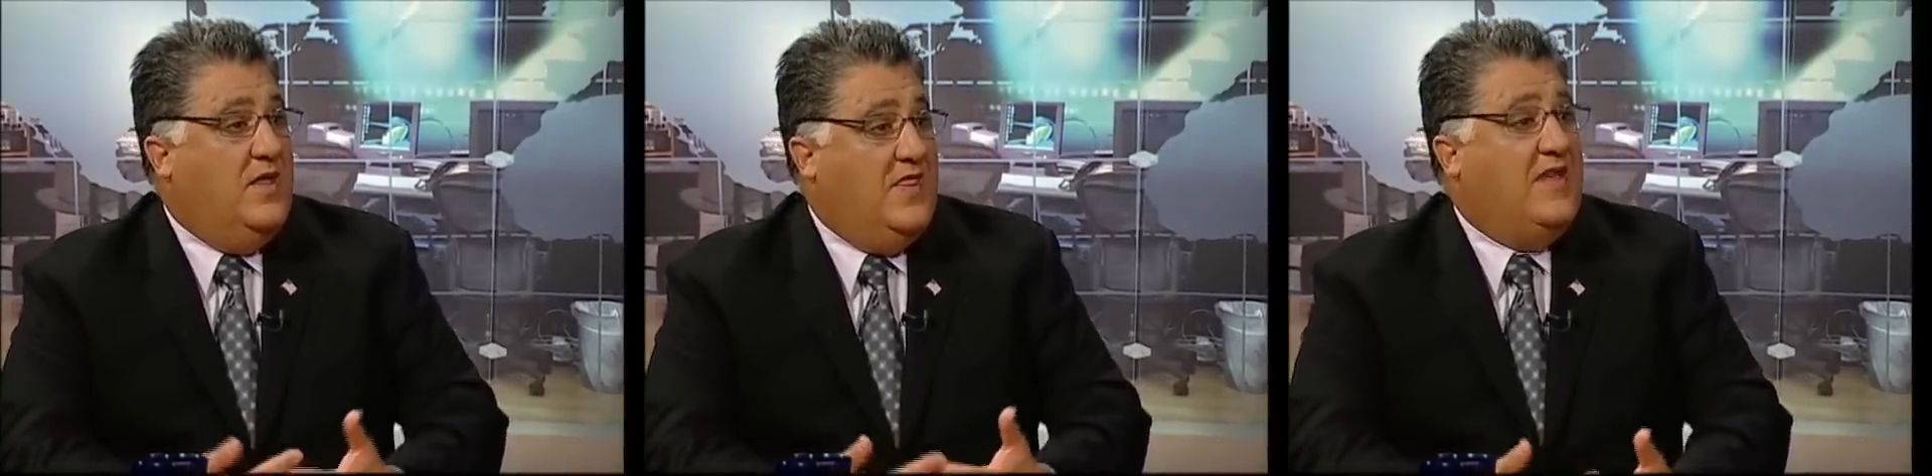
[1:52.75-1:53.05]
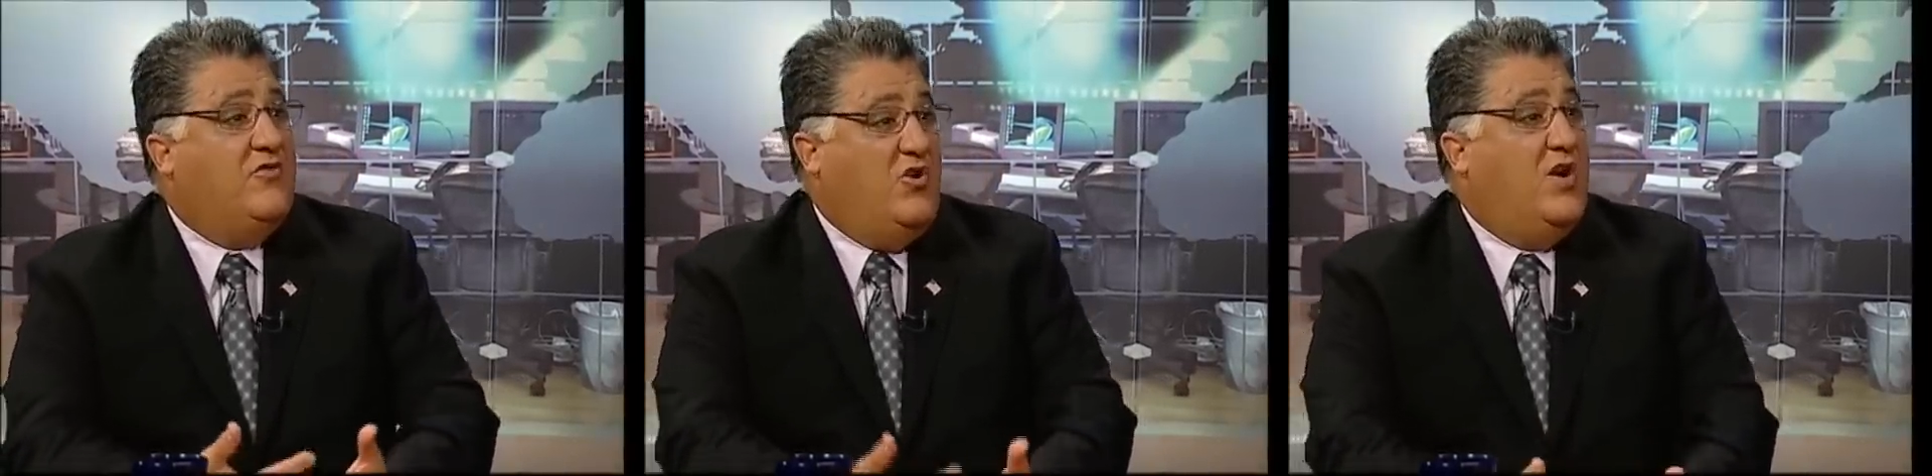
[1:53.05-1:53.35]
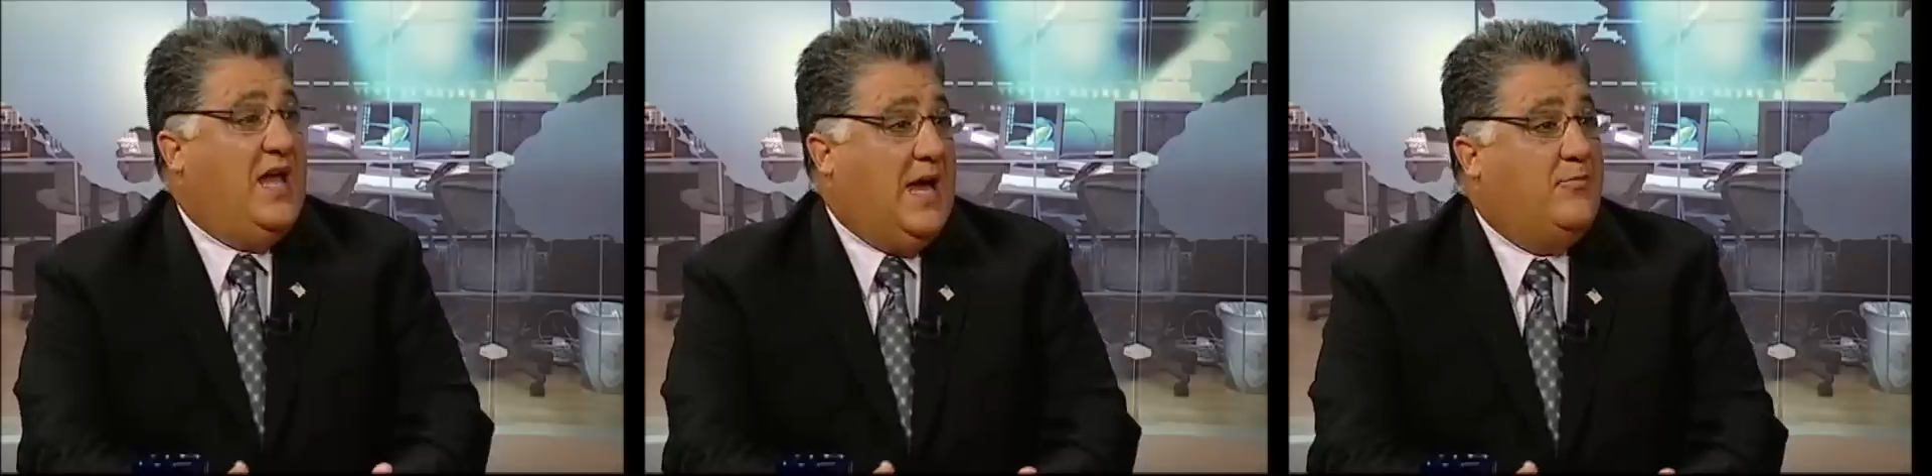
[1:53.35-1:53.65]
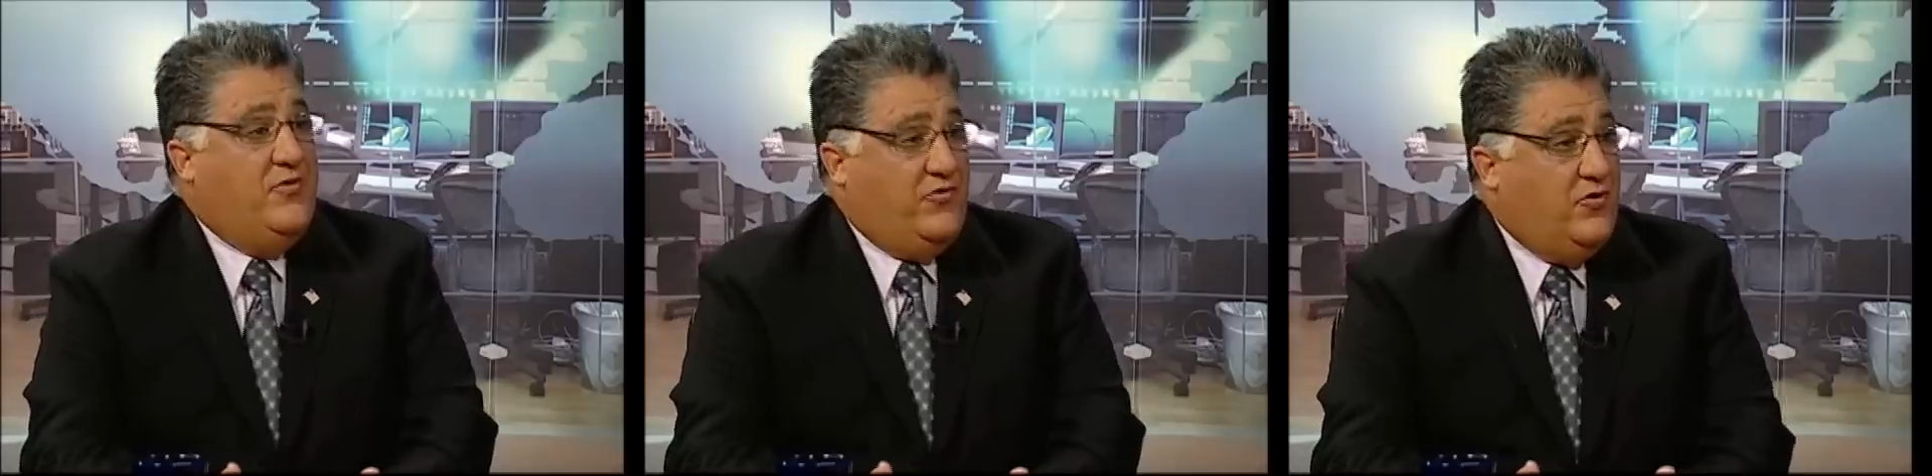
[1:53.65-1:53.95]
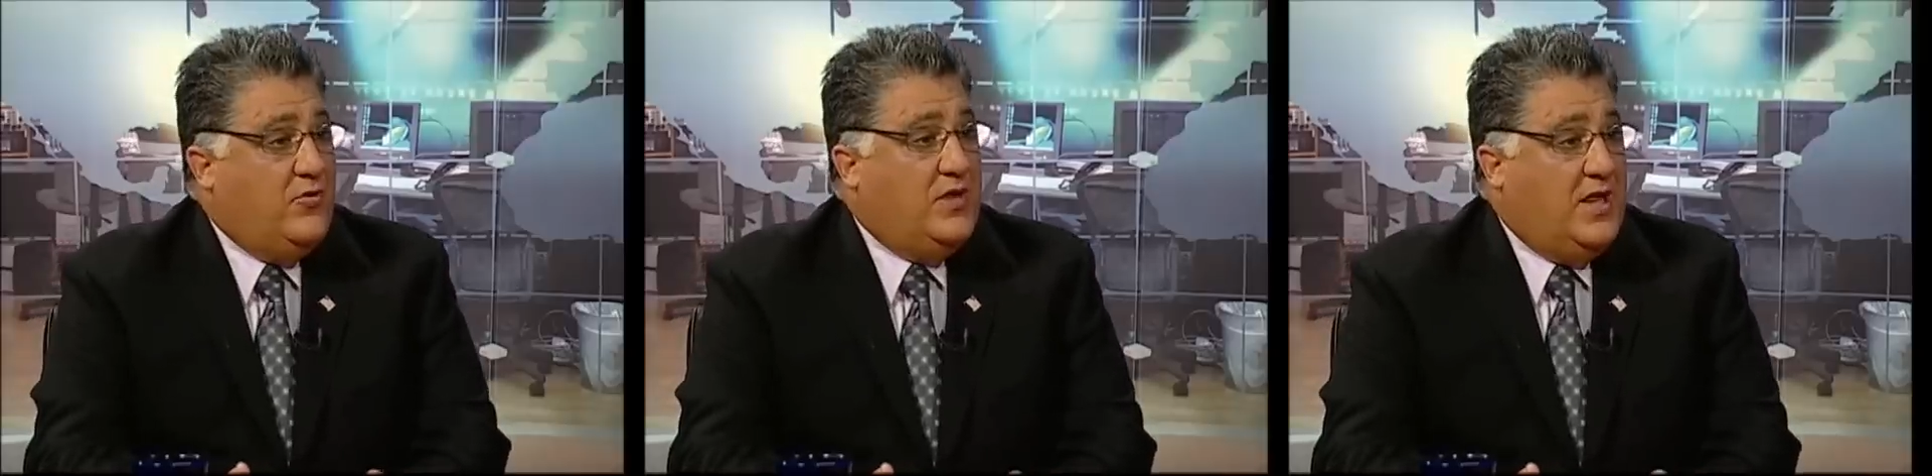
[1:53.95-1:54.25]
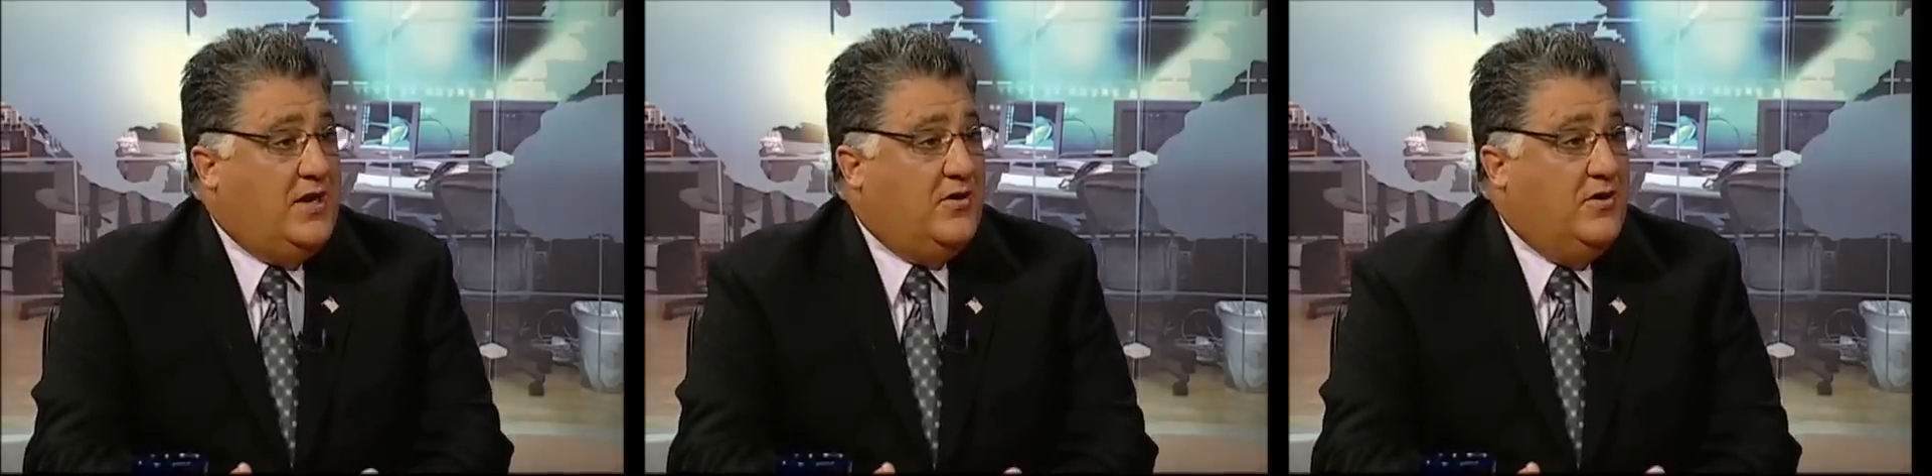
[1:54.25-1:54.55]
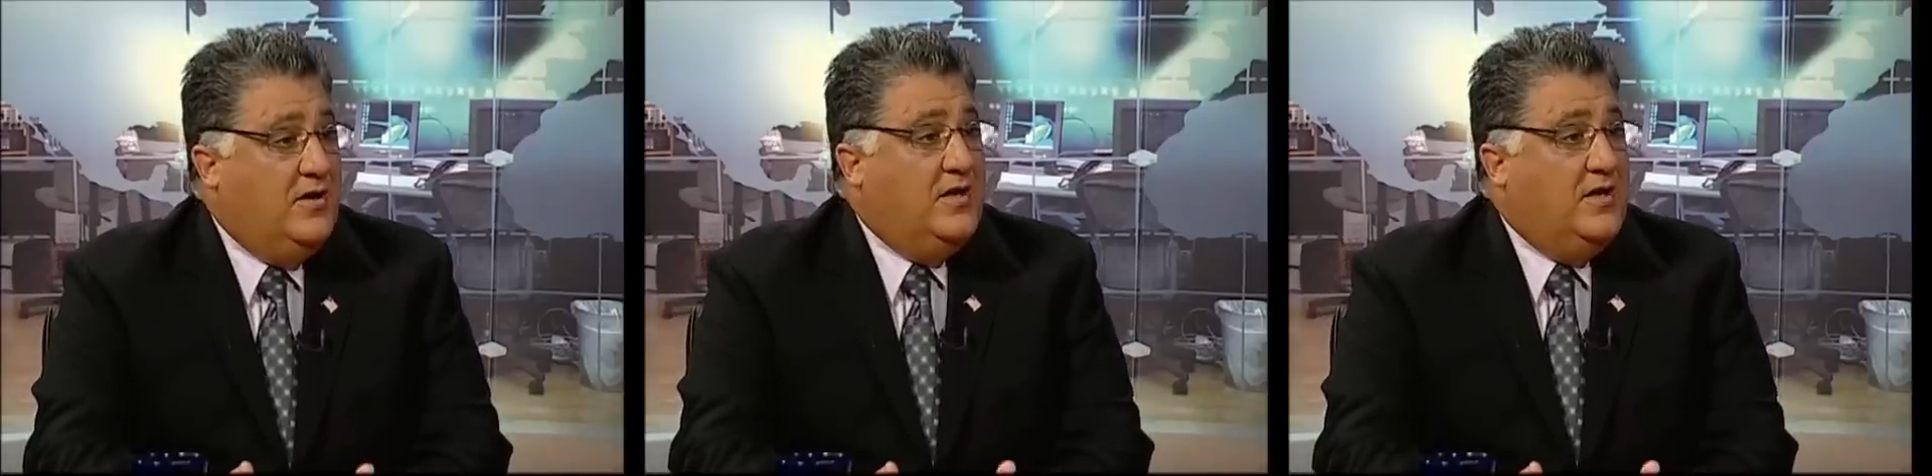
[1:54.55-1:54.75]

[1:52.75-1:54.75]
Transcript: that's going to happen sooner or later.